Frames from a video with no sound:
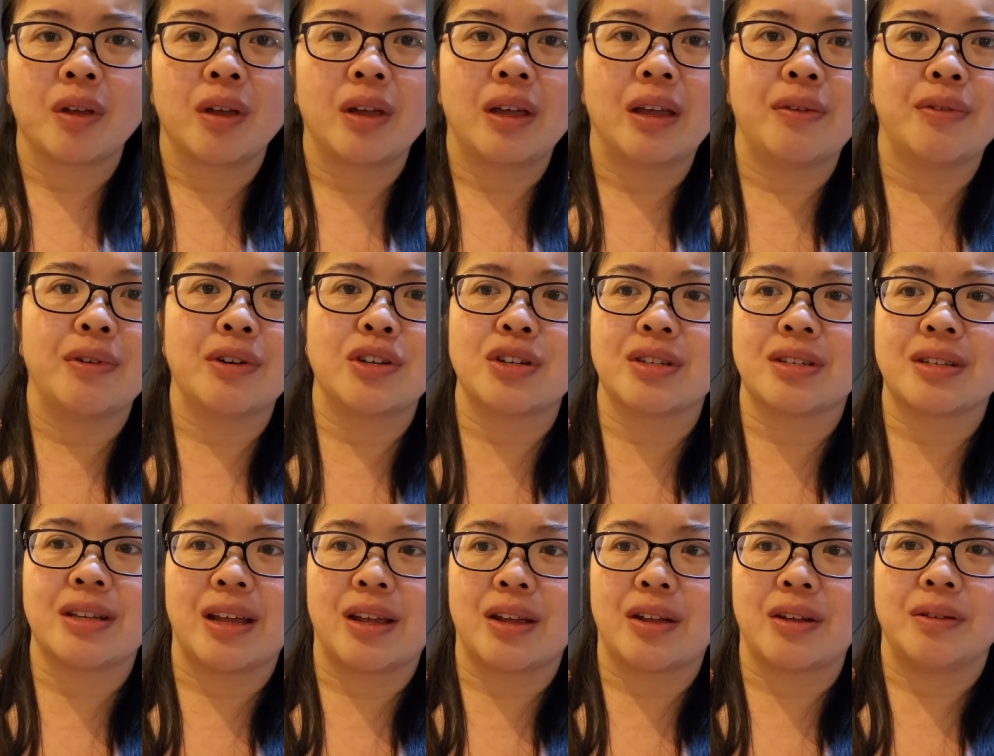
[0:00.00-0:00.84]
even just
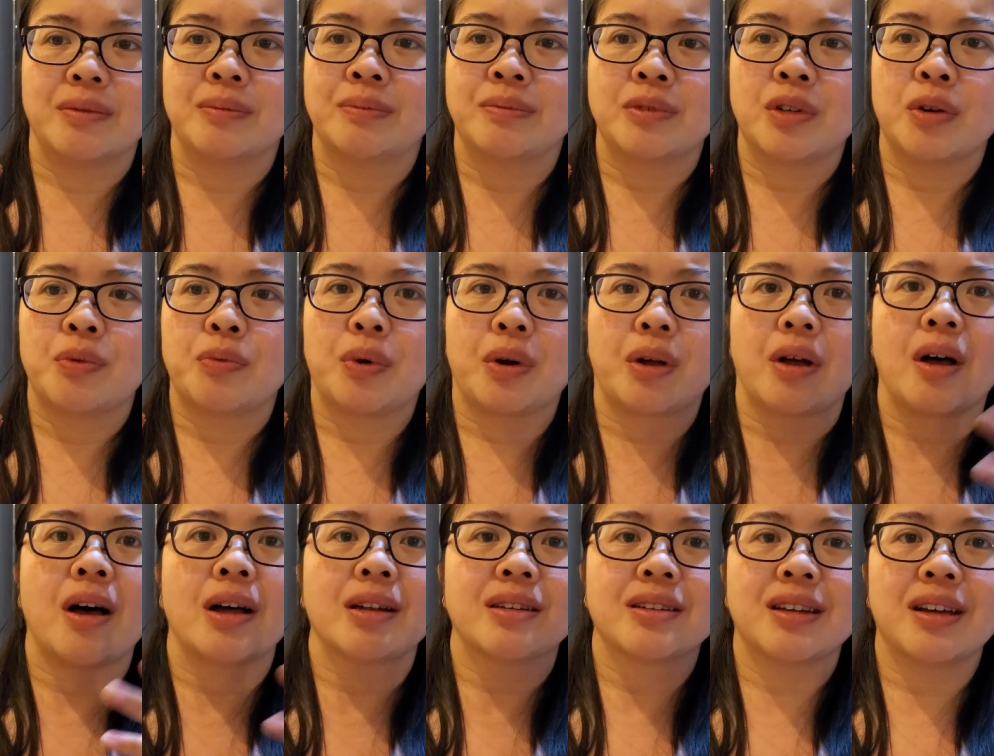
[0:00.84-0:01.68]
like
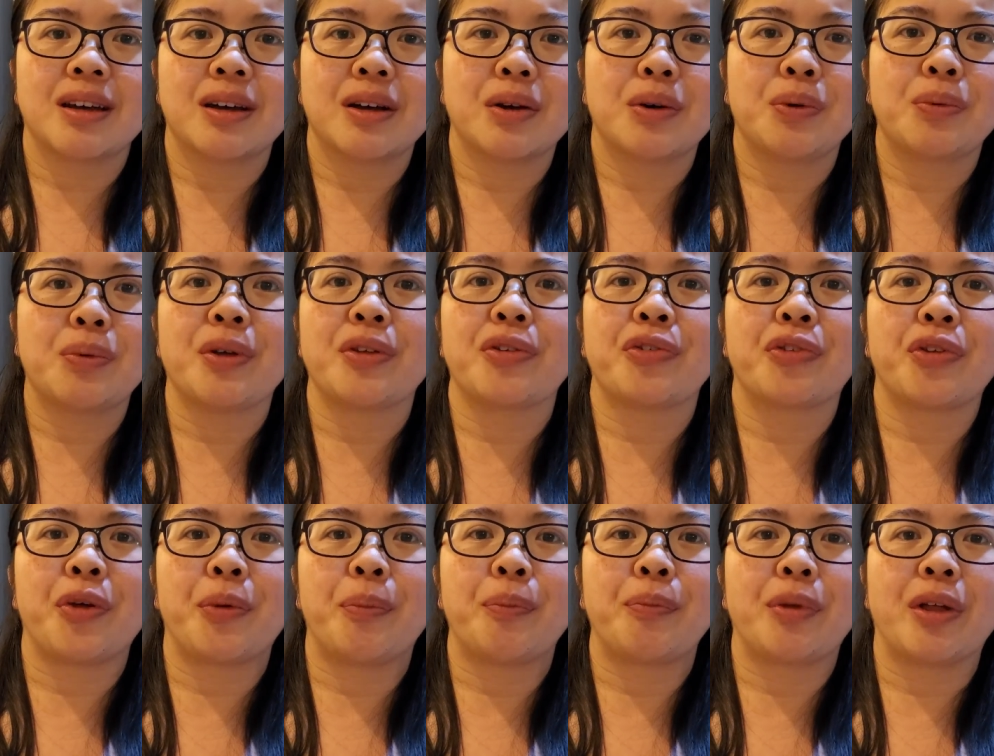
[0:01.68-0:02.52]
ricotta with
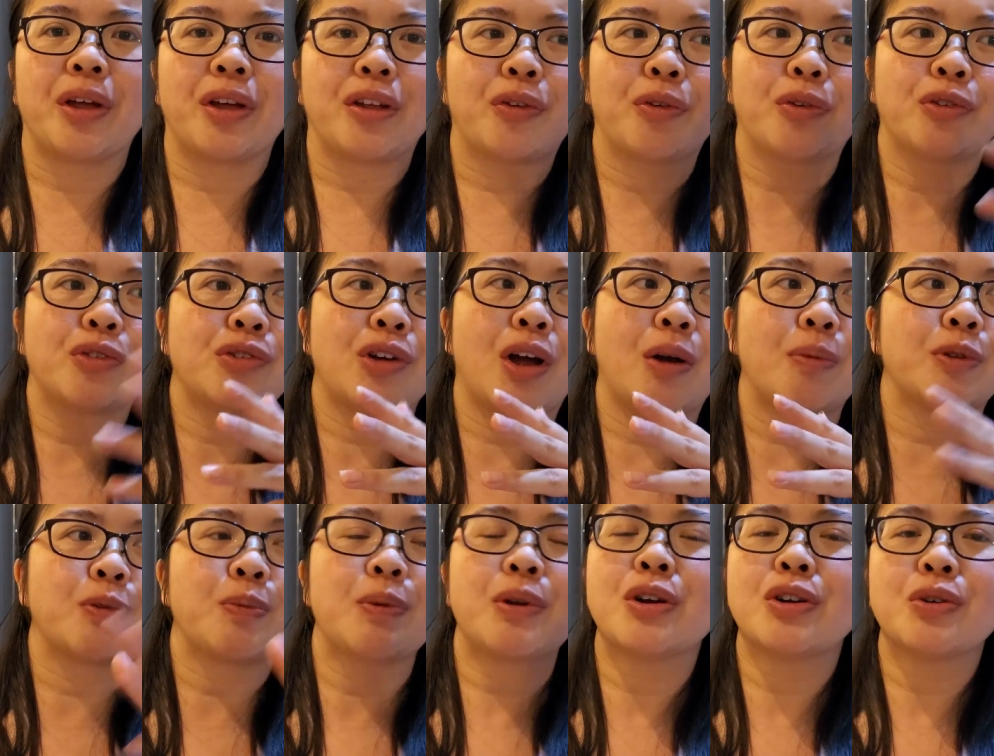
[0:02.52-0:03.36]
some like chopped
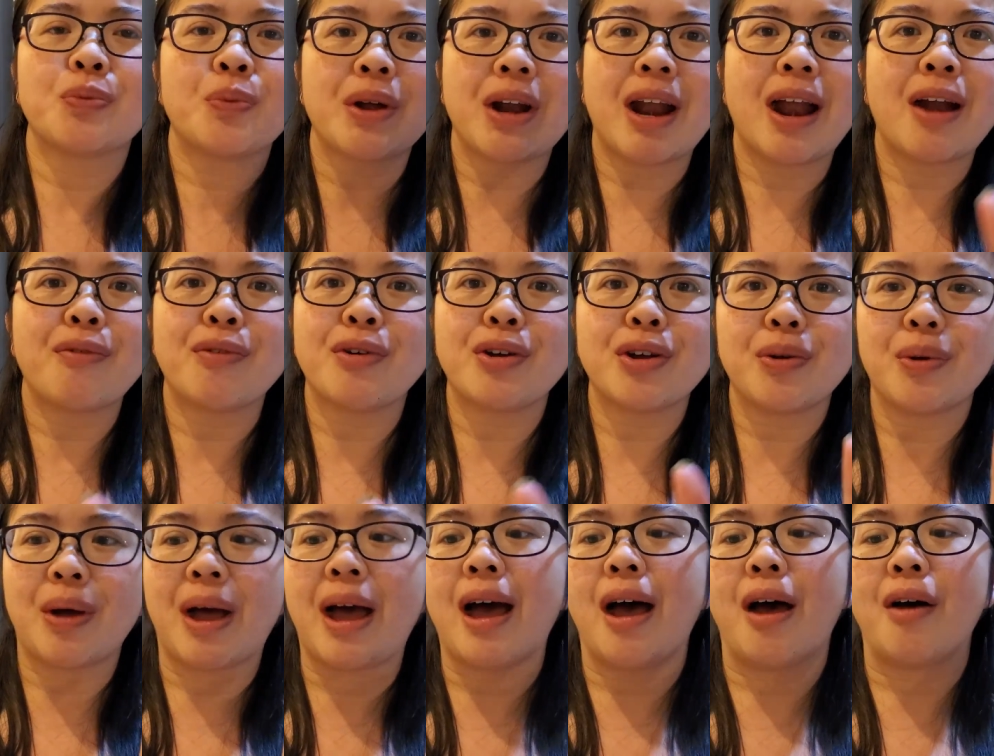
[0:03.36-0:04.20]
spinach or whatever
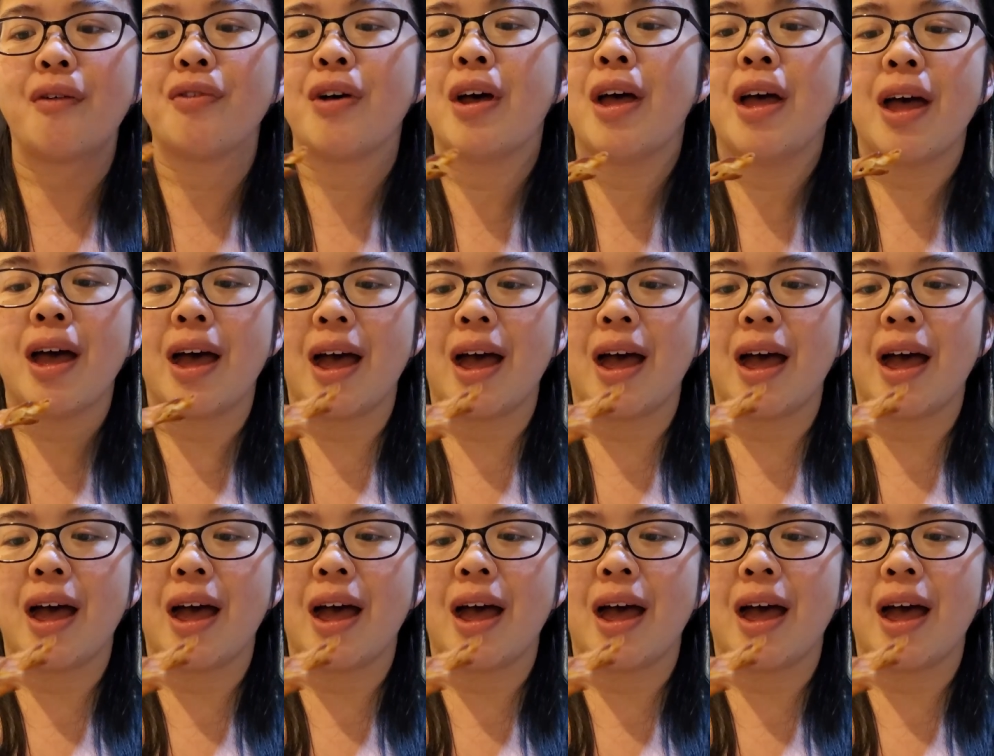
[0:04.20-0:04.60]
you have.